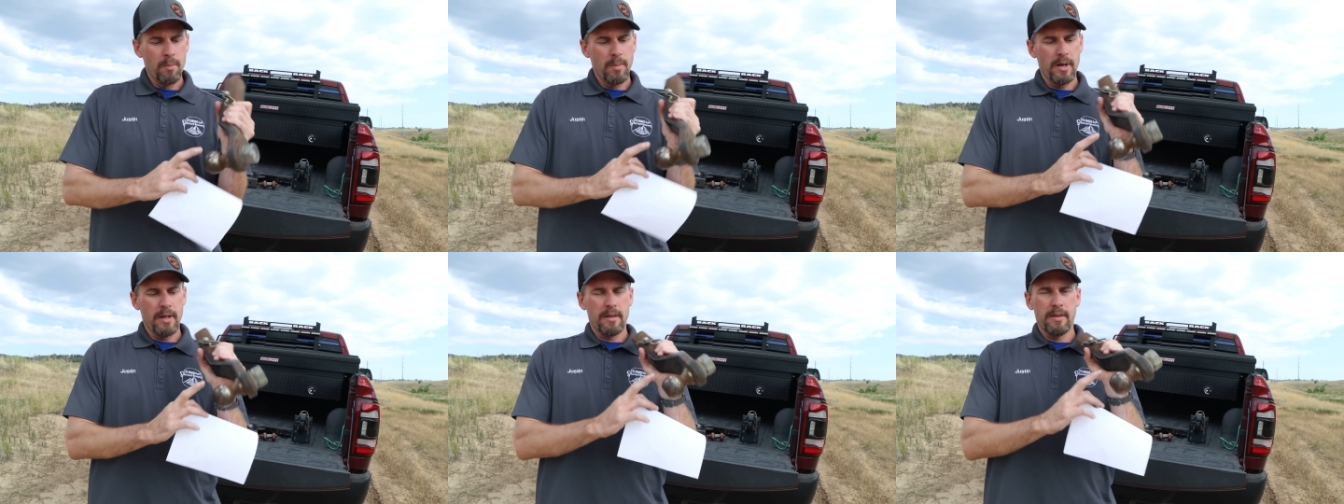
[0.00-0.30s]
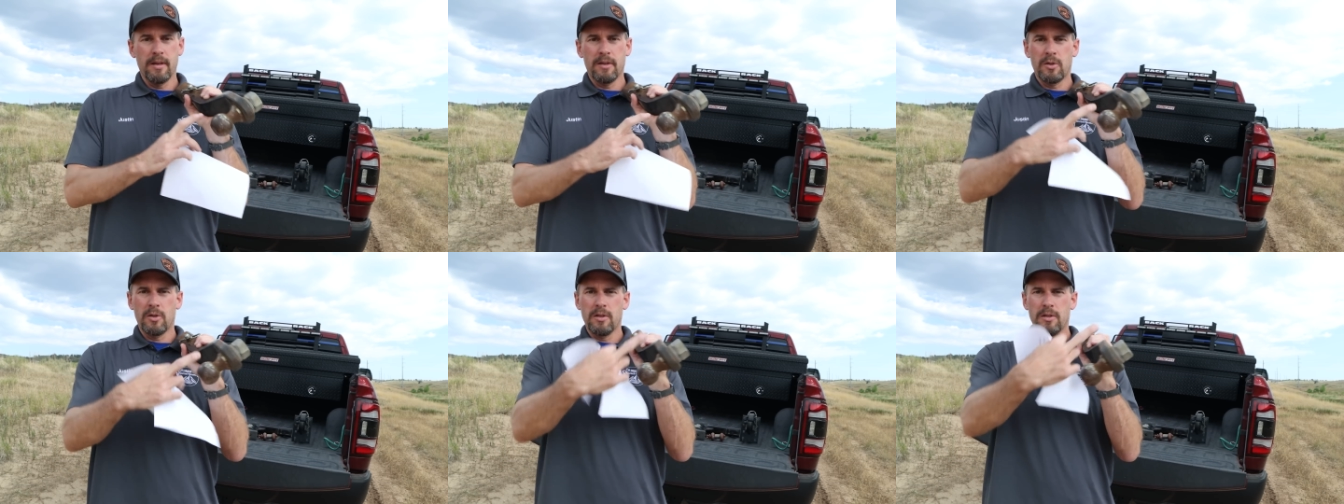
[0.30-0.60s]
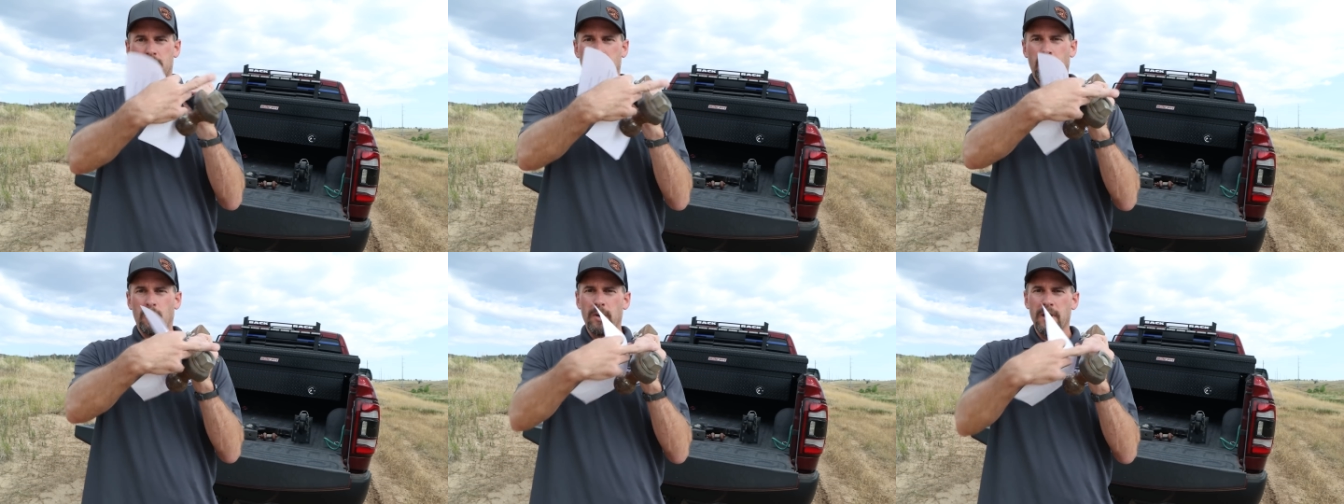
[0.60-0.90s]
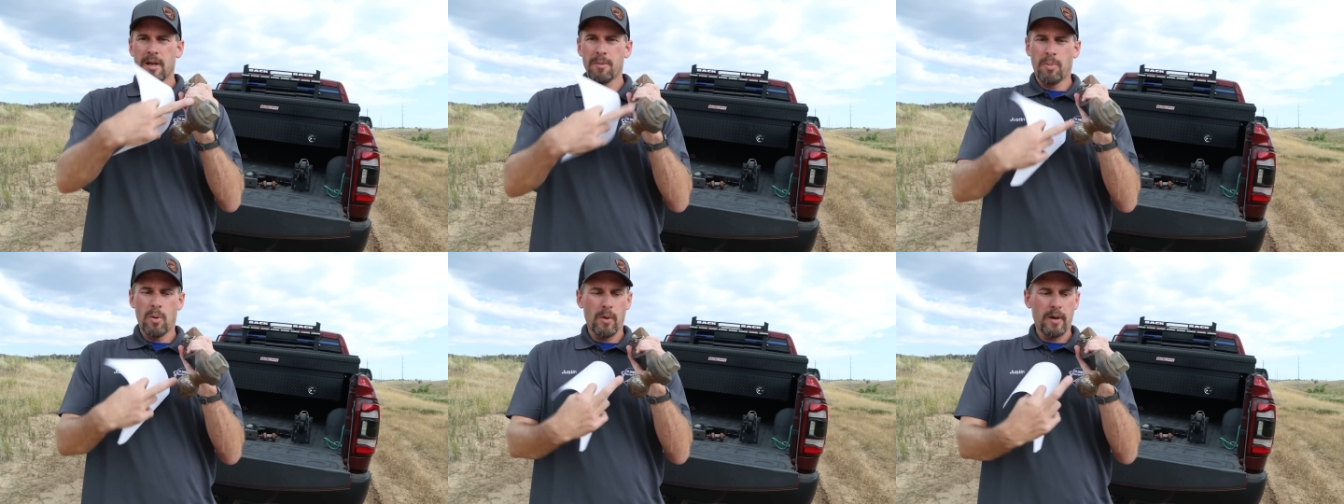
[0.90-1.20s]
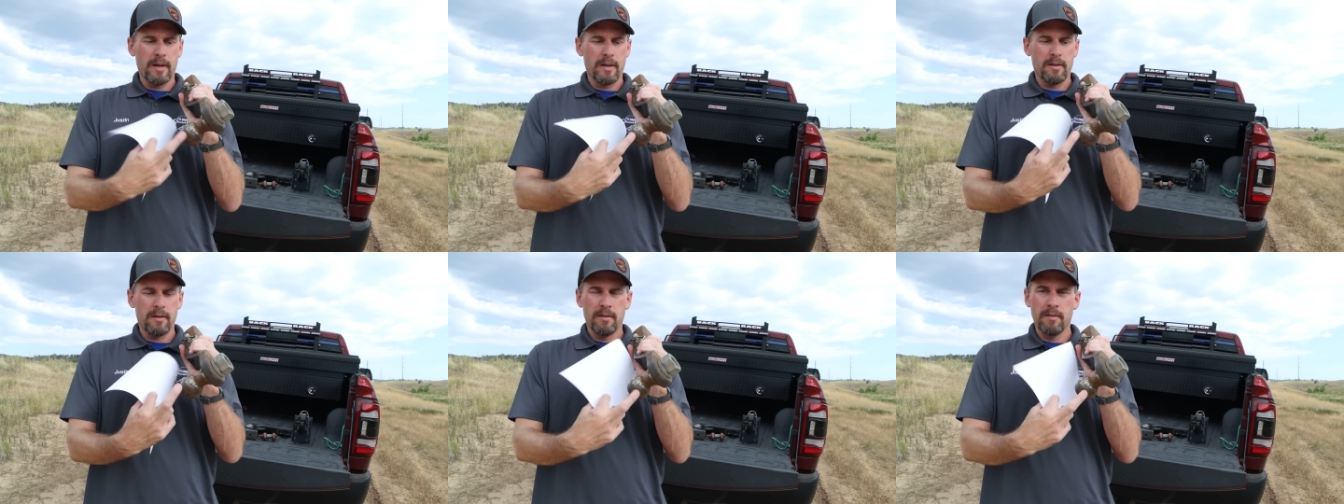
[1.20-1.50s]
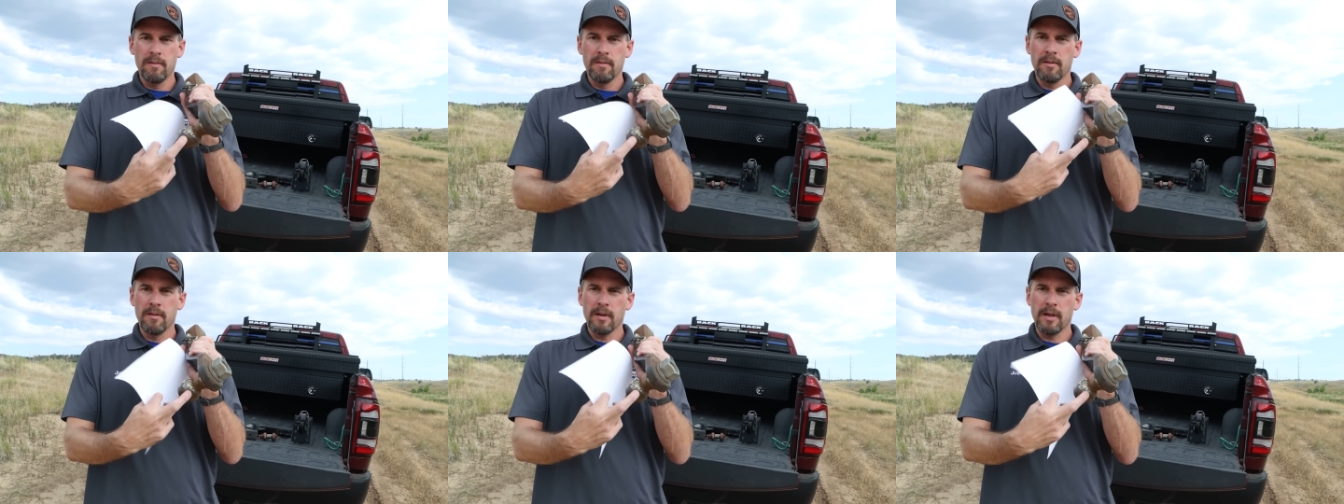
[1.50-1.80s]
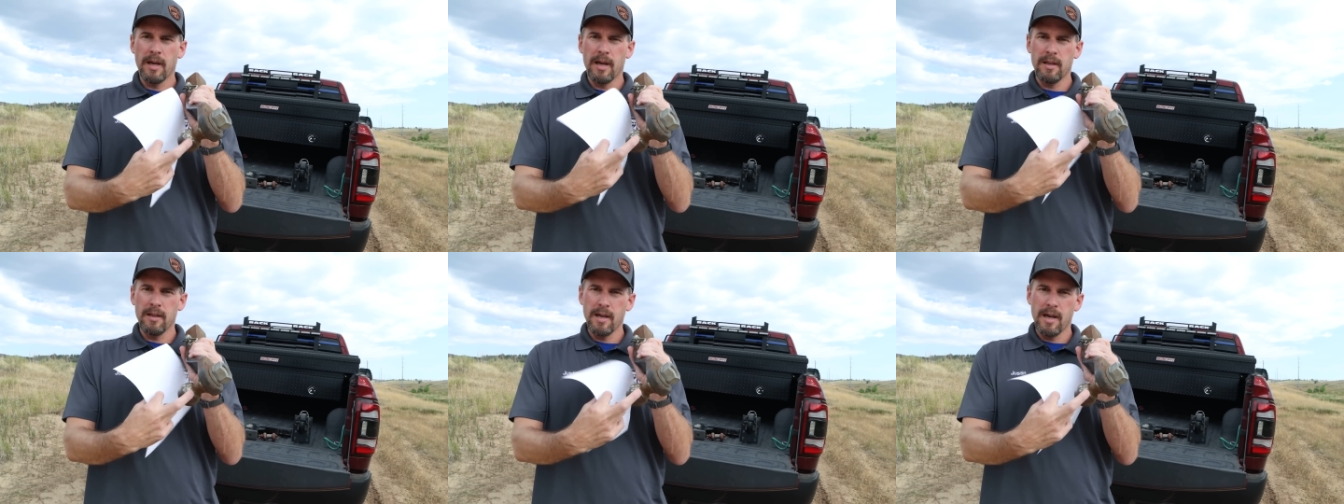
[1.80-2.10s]
but this is your weak point,
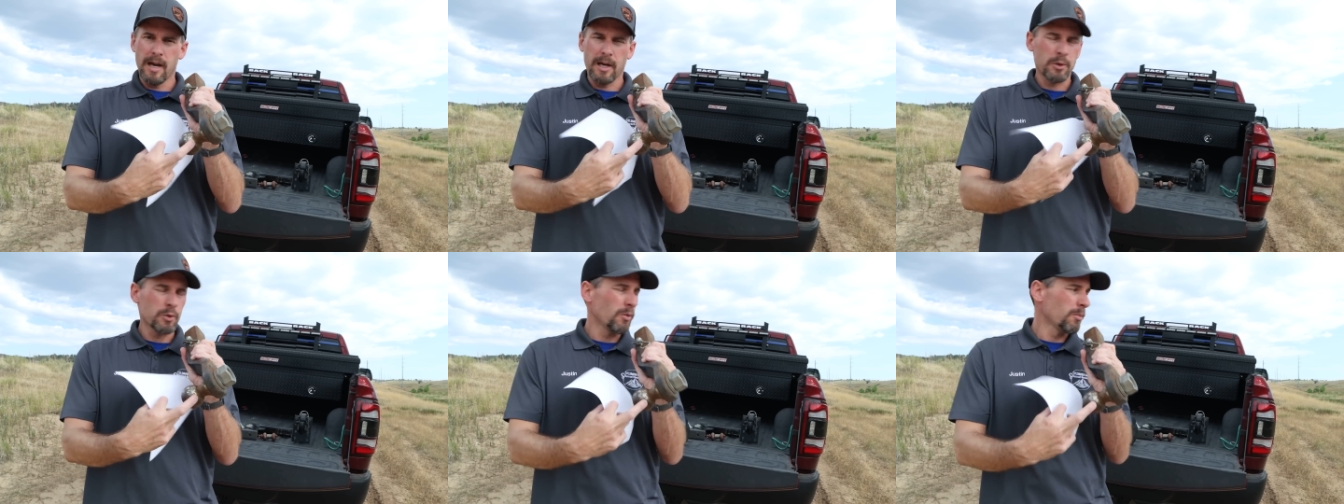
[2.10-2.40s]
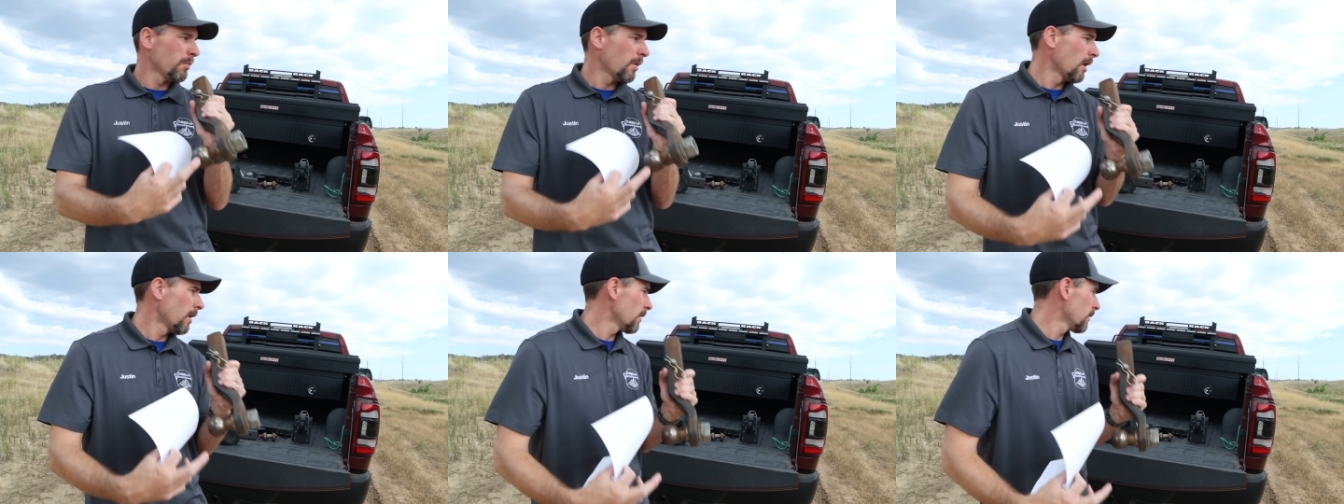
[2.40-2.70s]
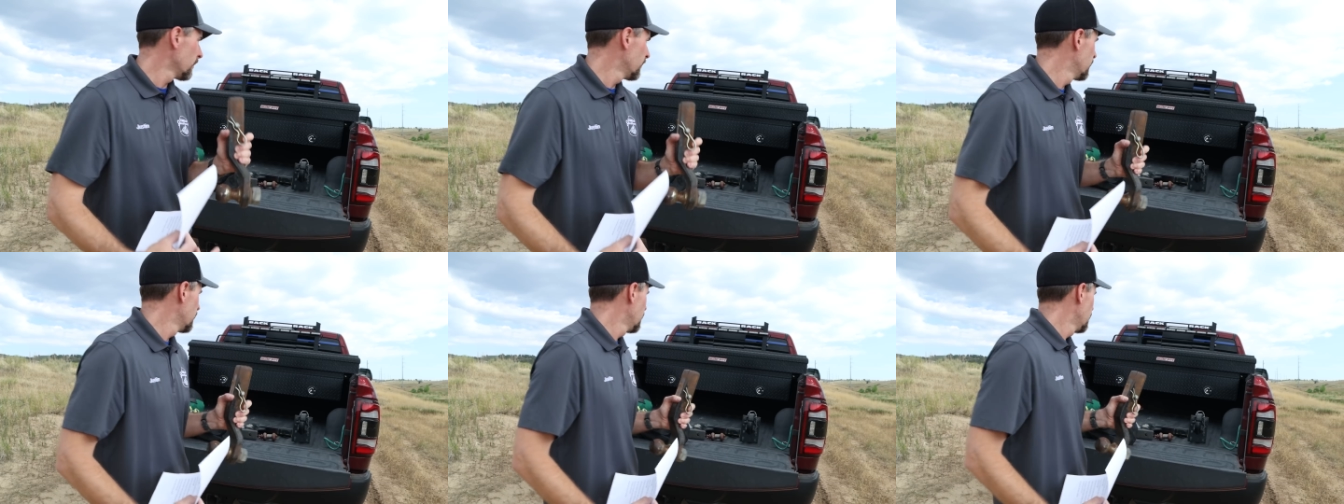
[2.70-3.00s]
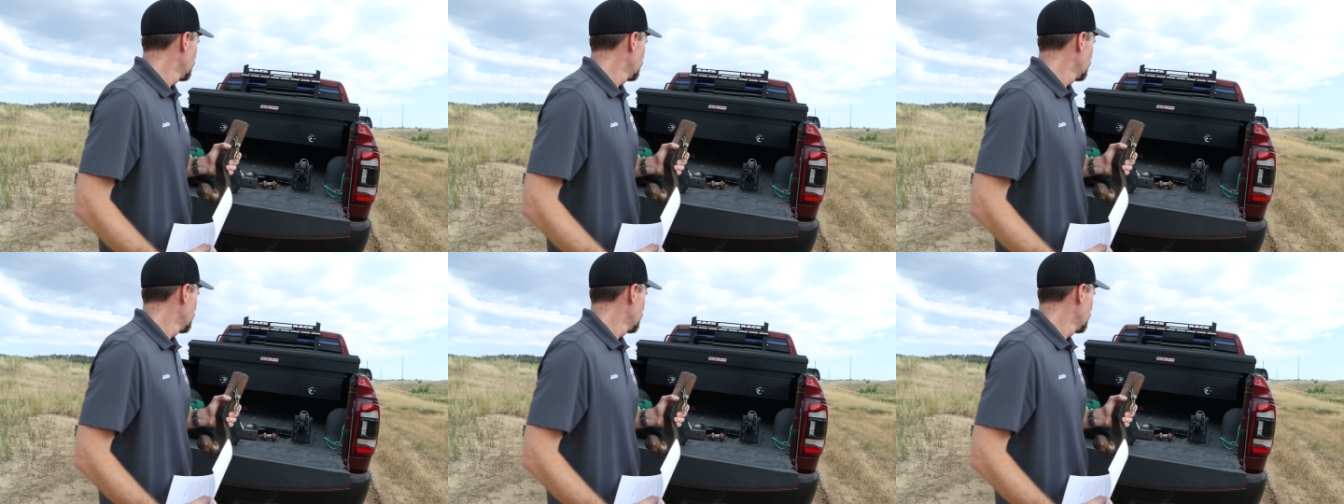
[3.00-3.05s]
okay? The actual ball.